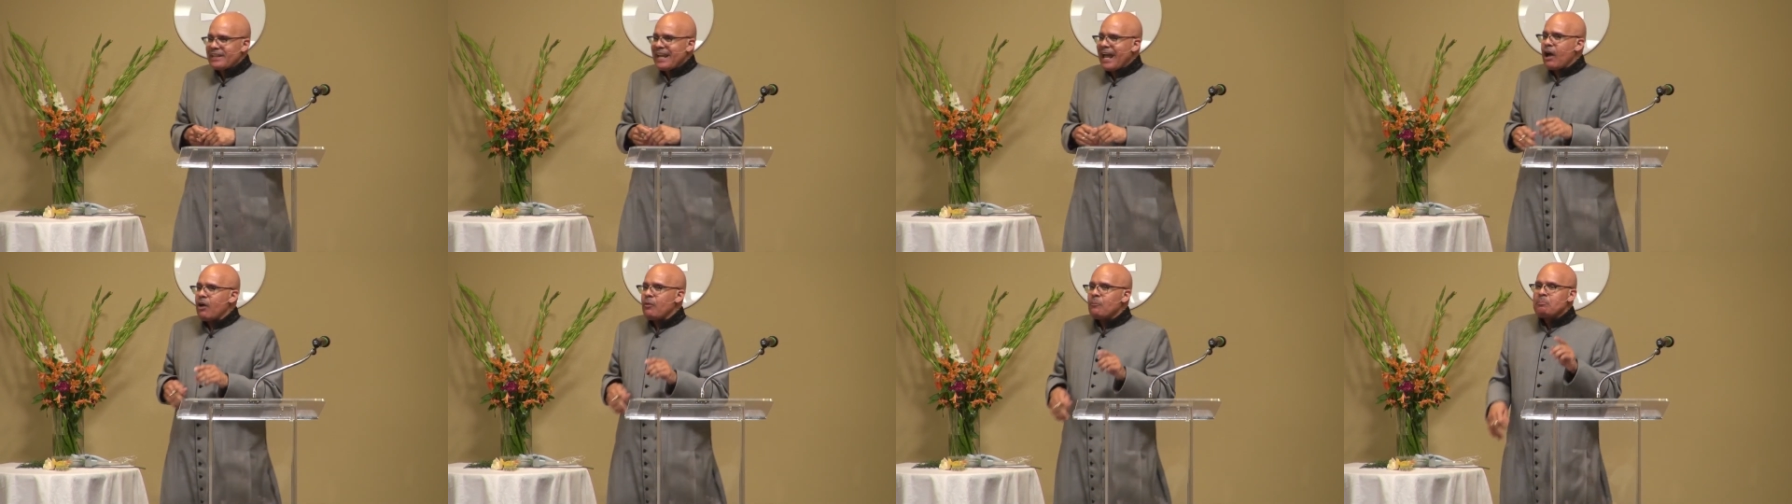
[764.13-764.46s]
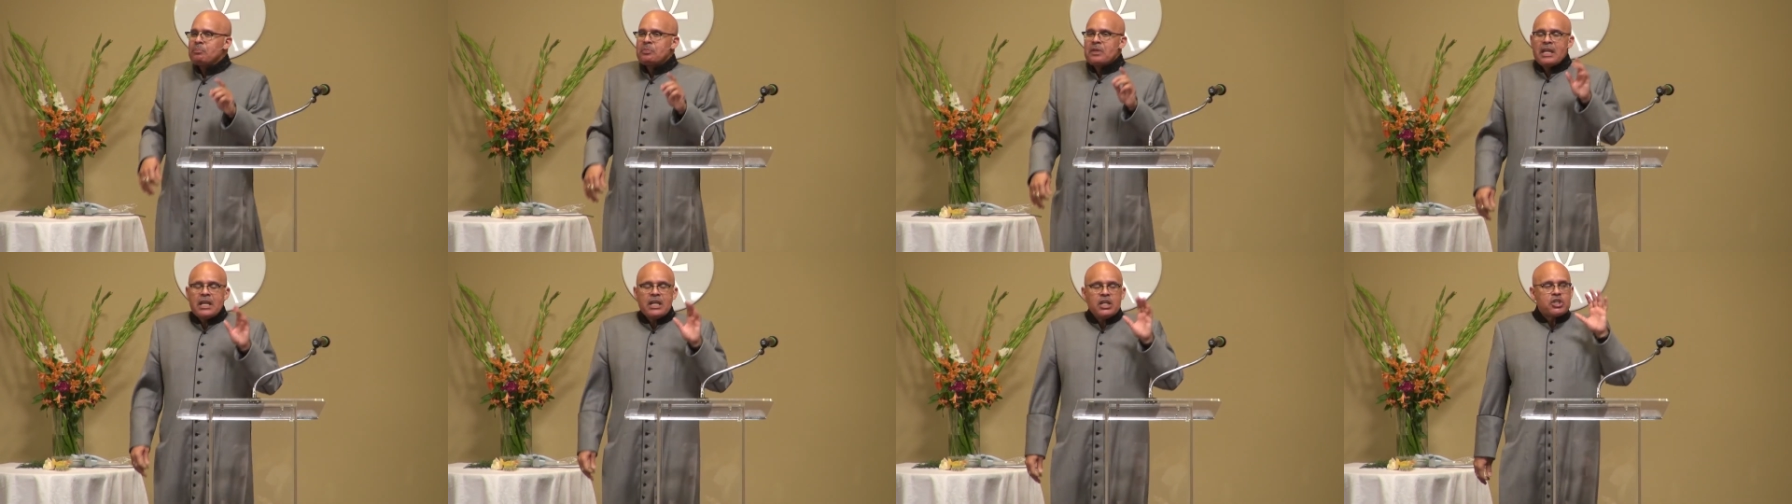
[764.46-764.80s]
Now,
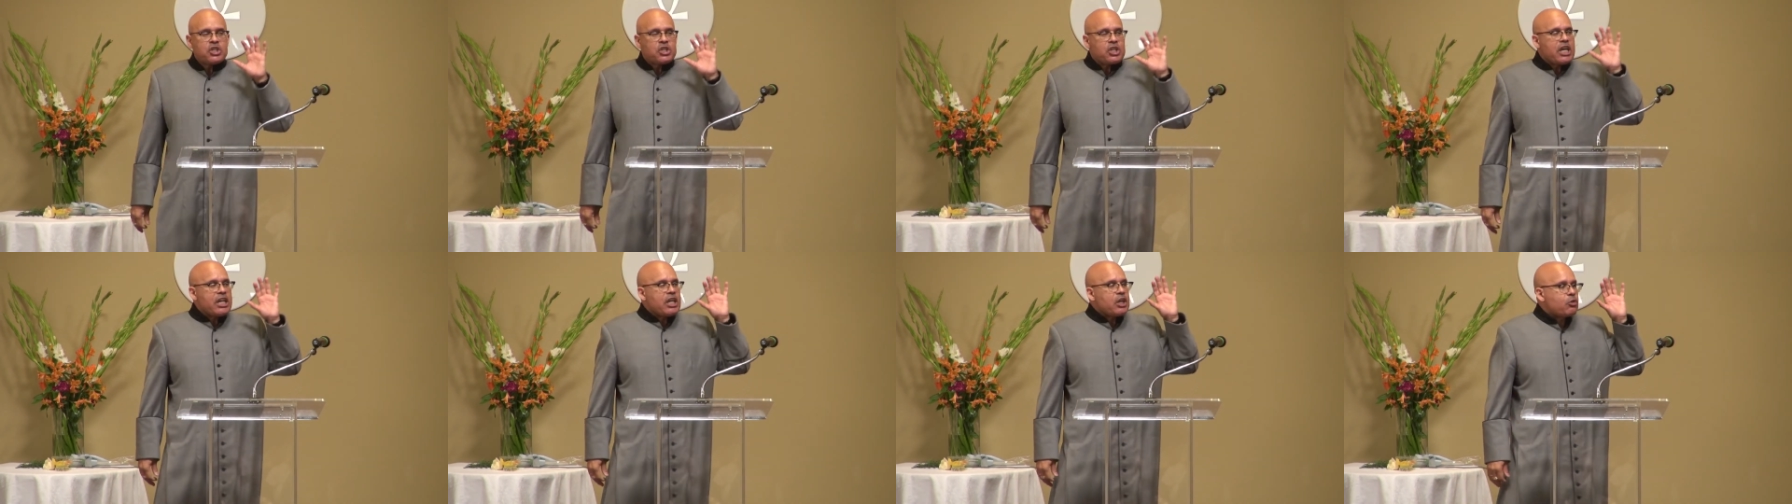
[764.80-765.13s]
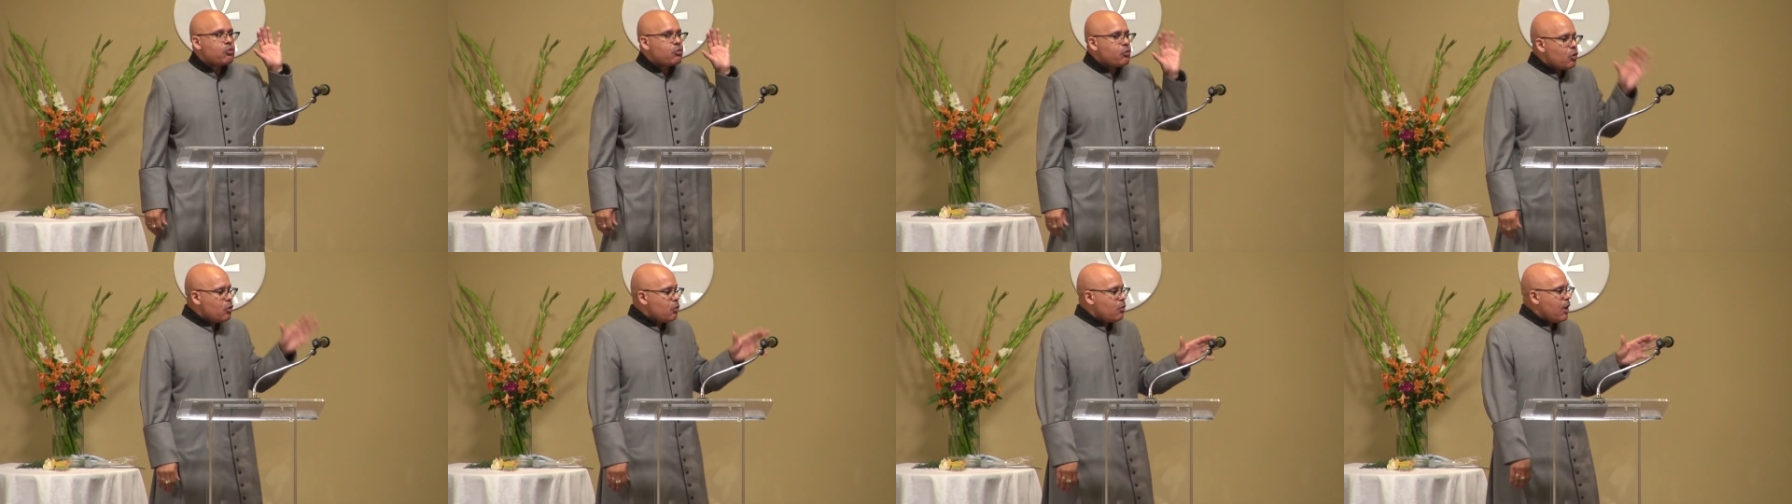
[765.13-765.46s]
she
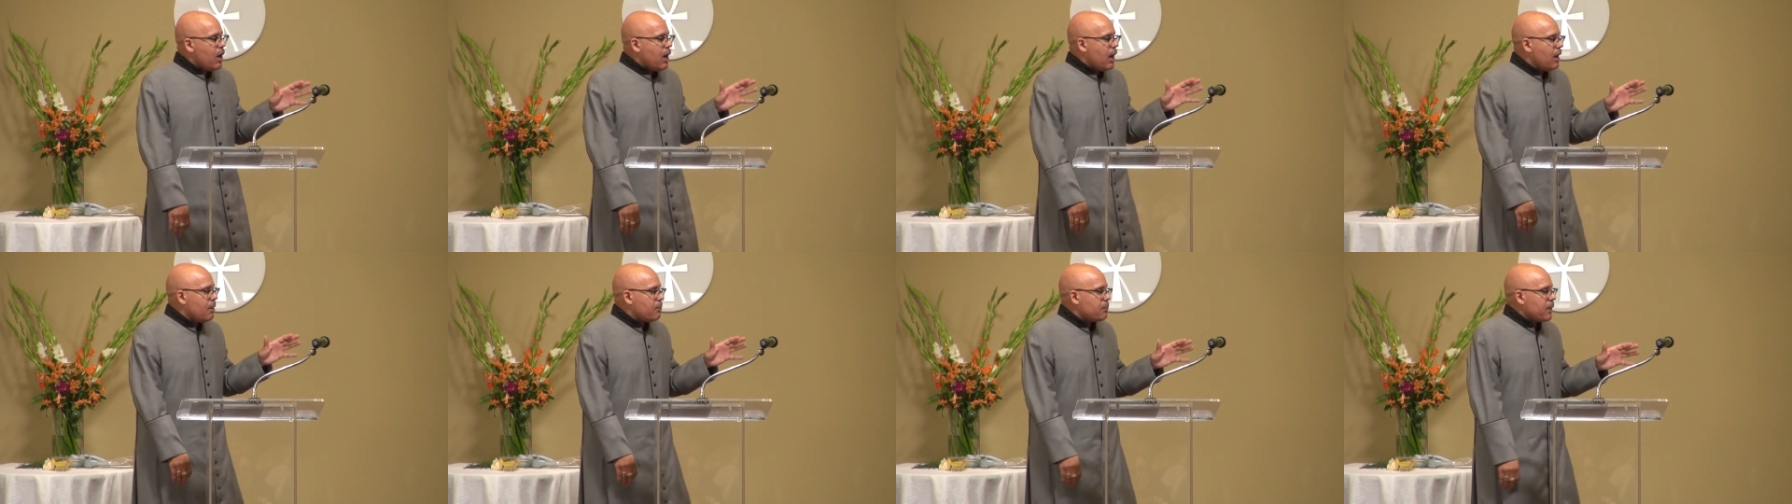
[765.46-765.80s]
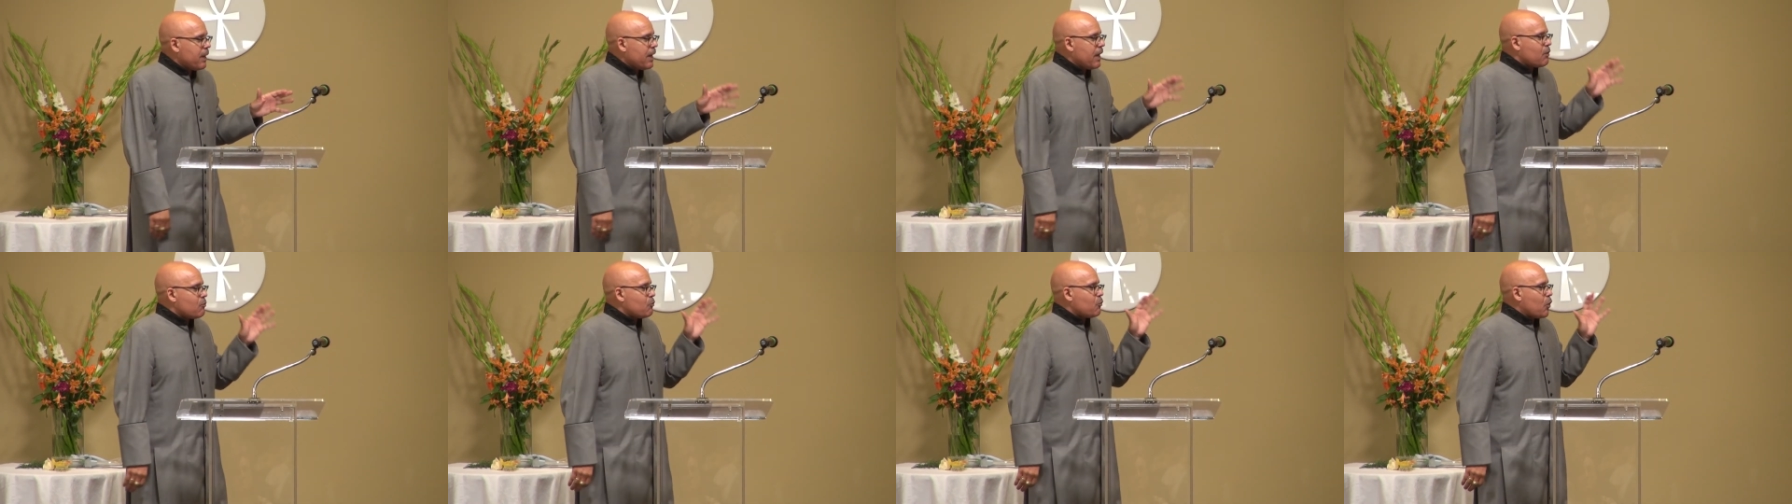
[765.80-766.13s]
grew
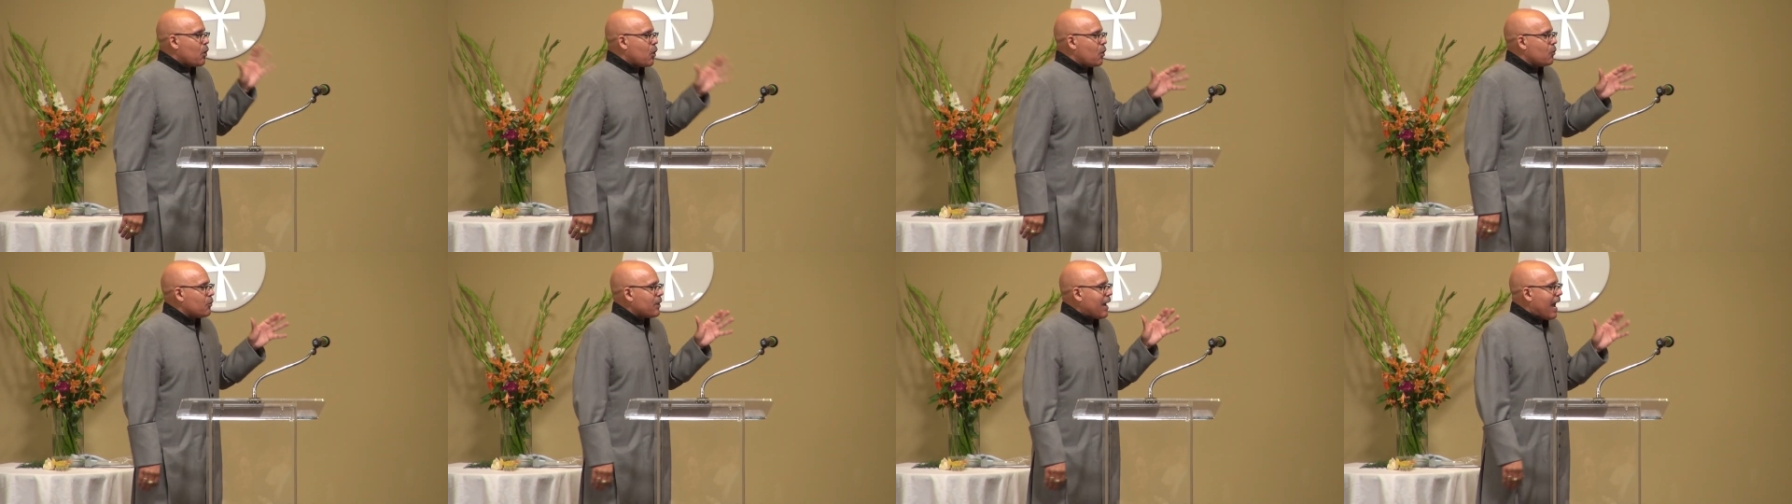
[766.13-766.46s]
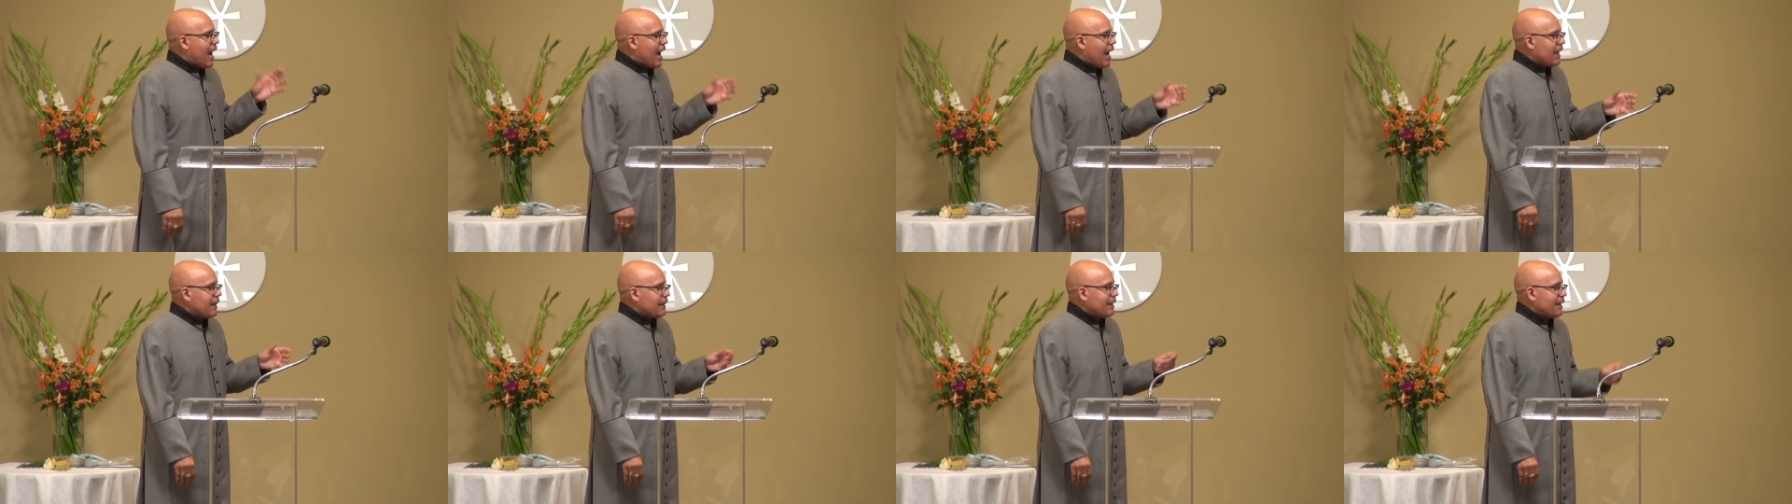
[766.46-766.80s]
up in Rhode
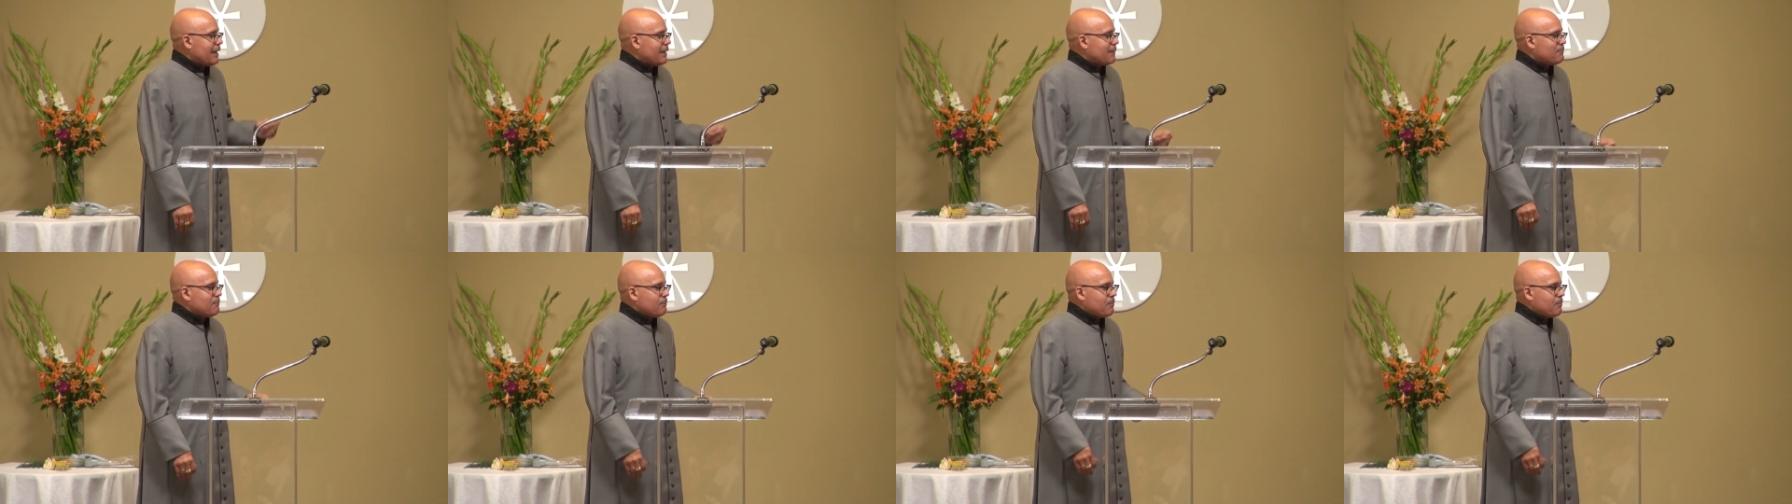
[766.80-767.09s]
Island.